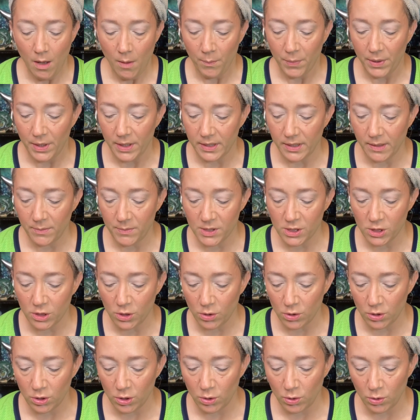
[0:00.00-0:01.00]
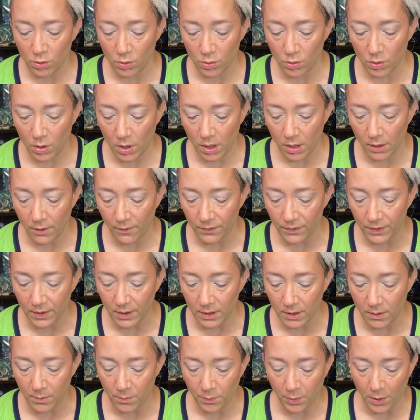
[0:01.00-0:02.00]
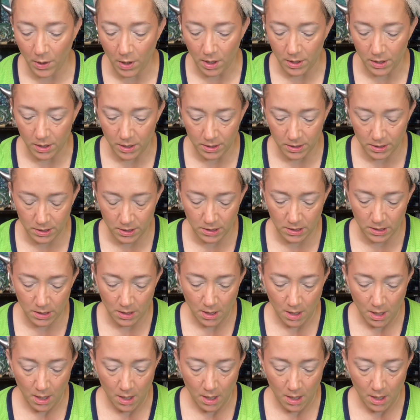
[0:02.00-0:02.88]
But let me show you the lip products.